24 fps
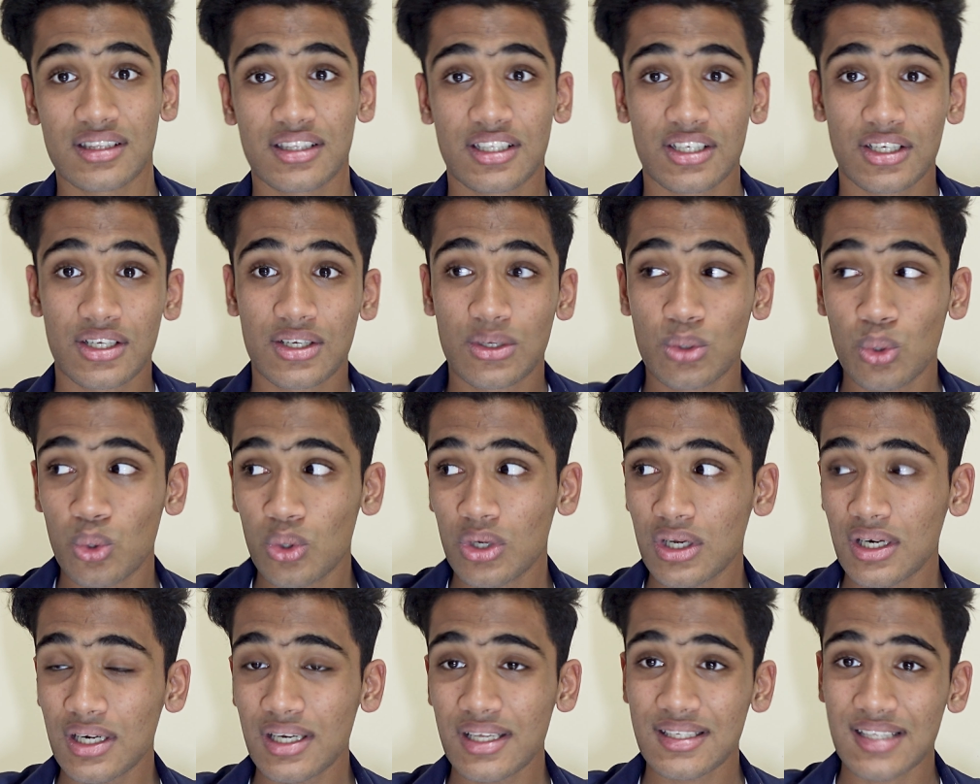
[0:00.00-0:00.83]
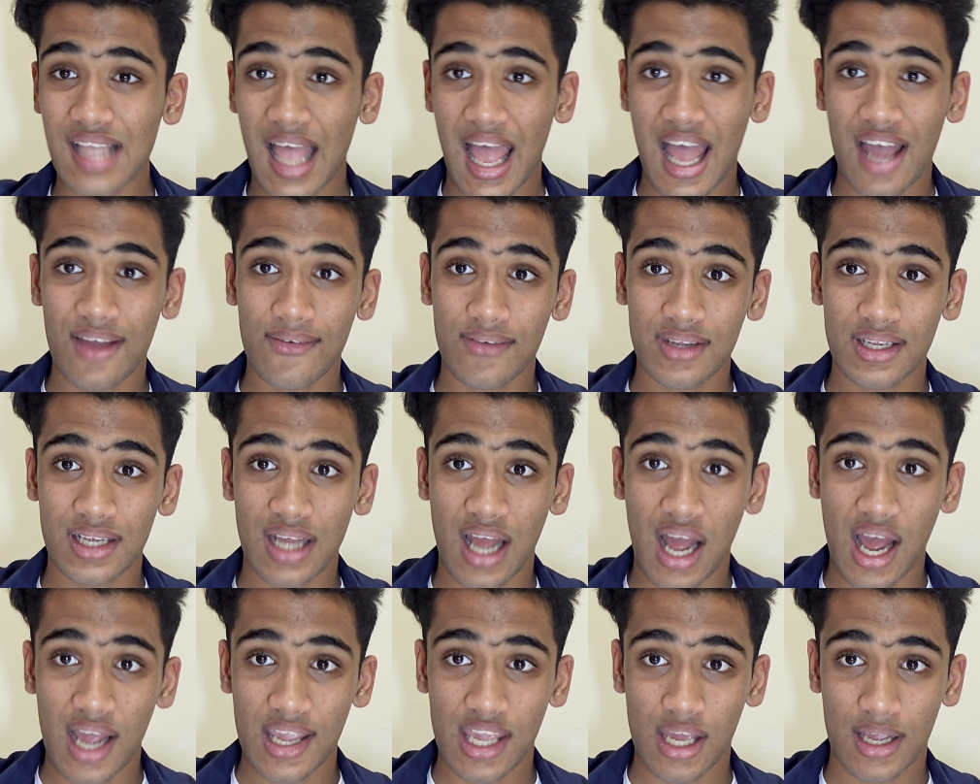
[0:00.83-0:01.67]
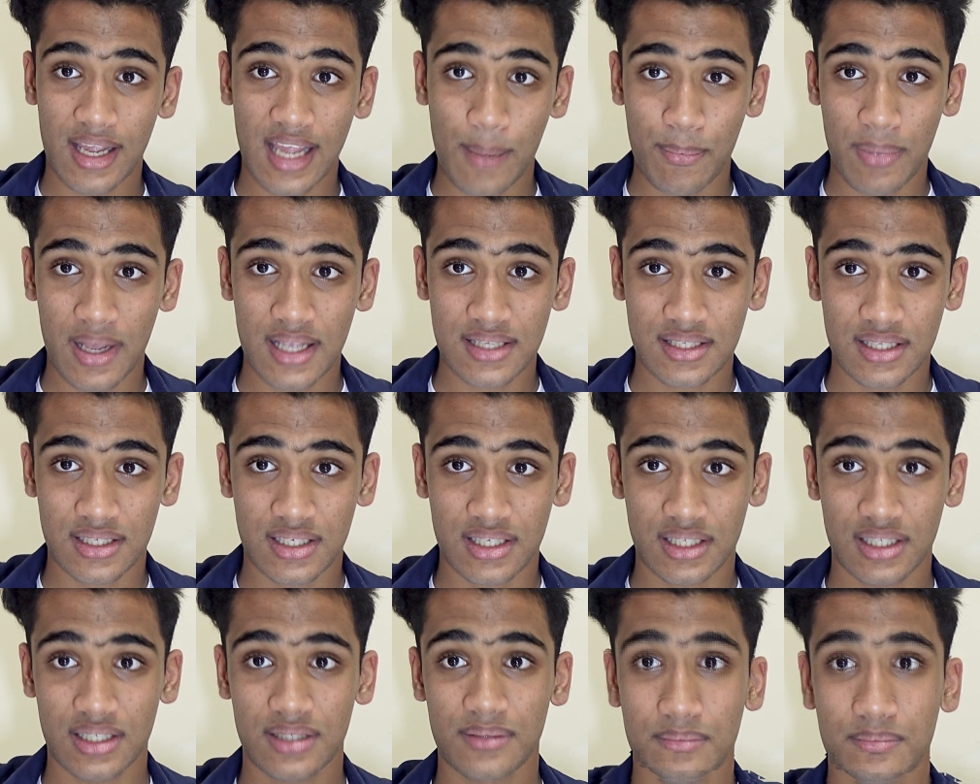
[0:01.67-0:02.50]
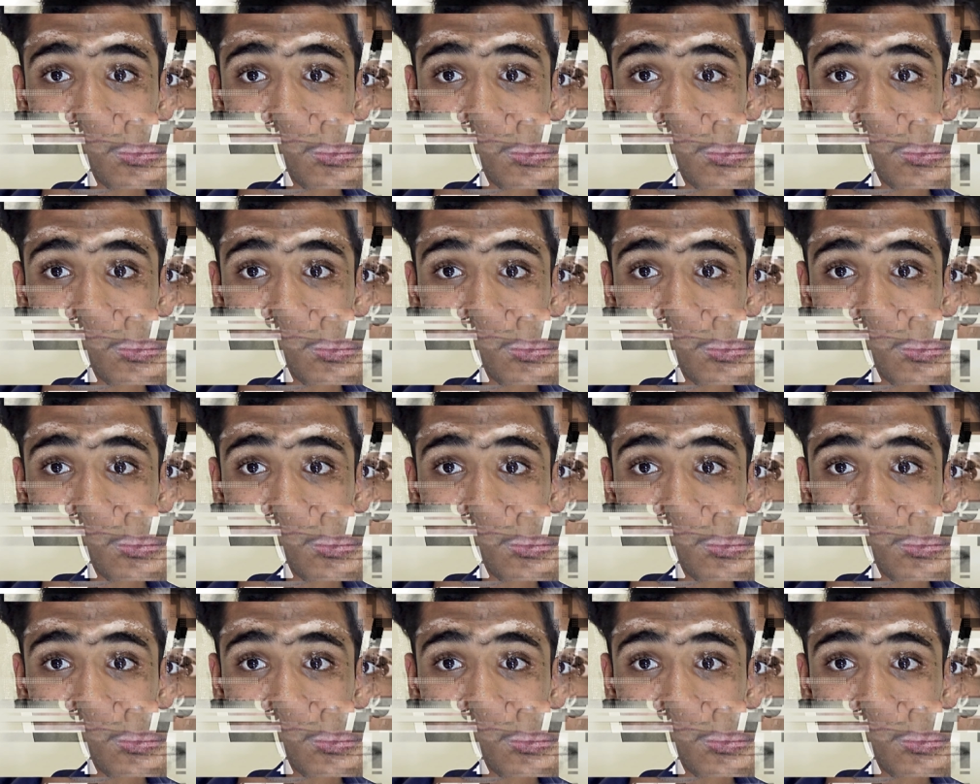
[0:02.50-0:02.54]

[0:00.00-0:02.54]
the Google is having higher capacity,